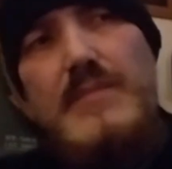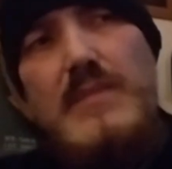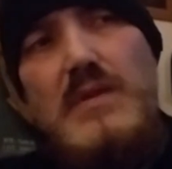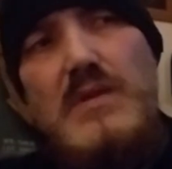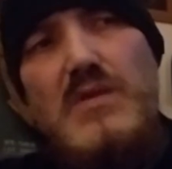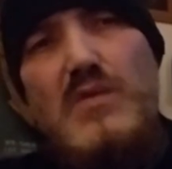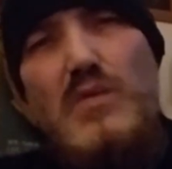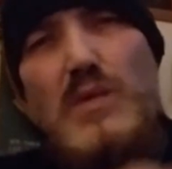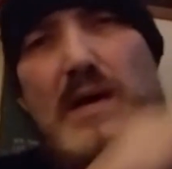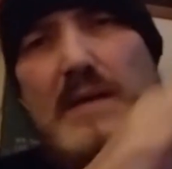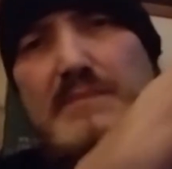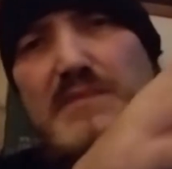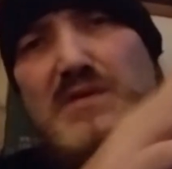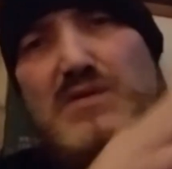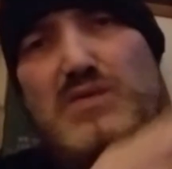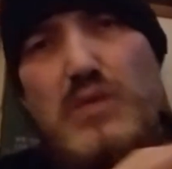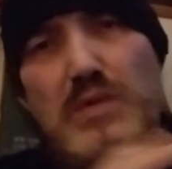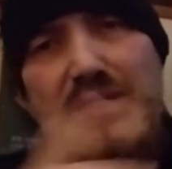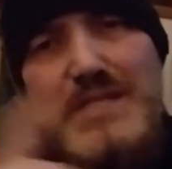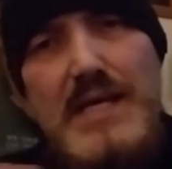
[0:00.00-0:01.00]
the raptors
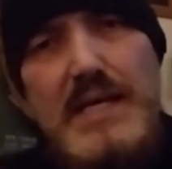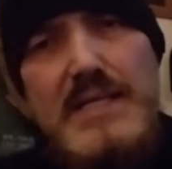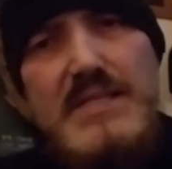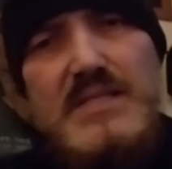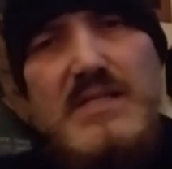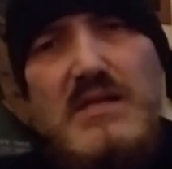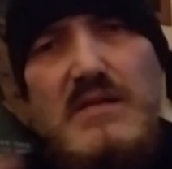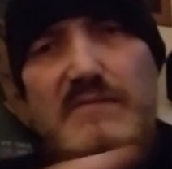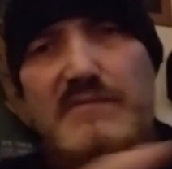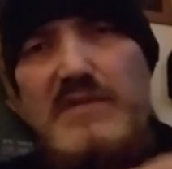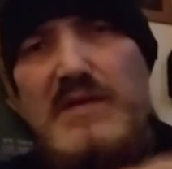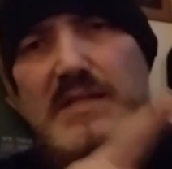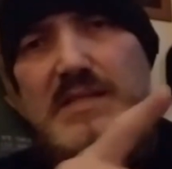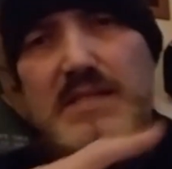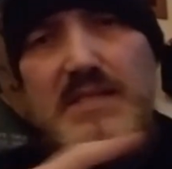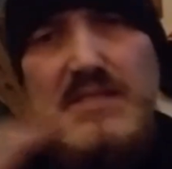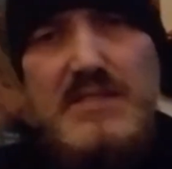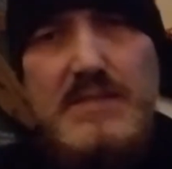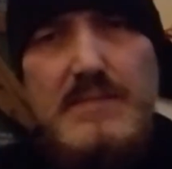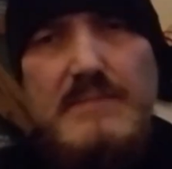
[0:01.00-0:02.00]
were testing the
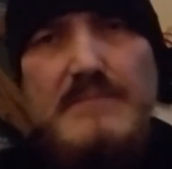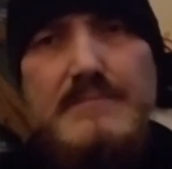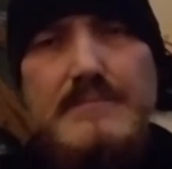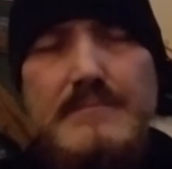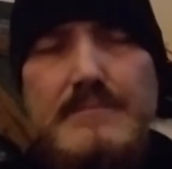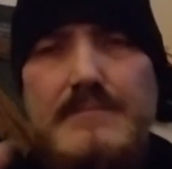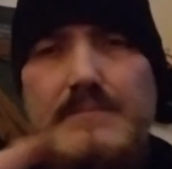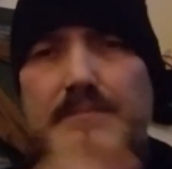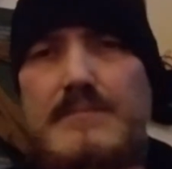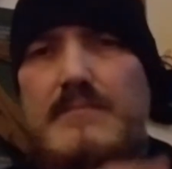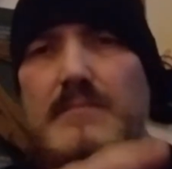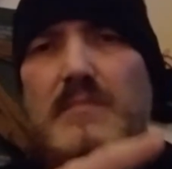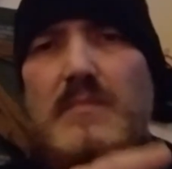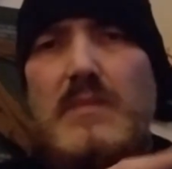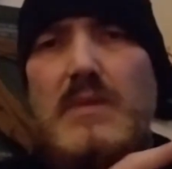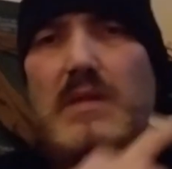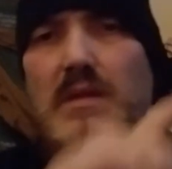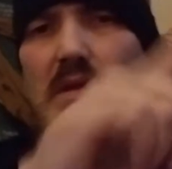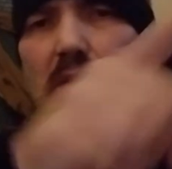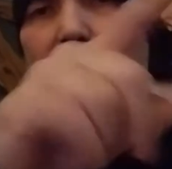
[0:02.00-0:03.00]
fences.
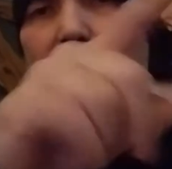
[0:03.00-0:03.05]
They were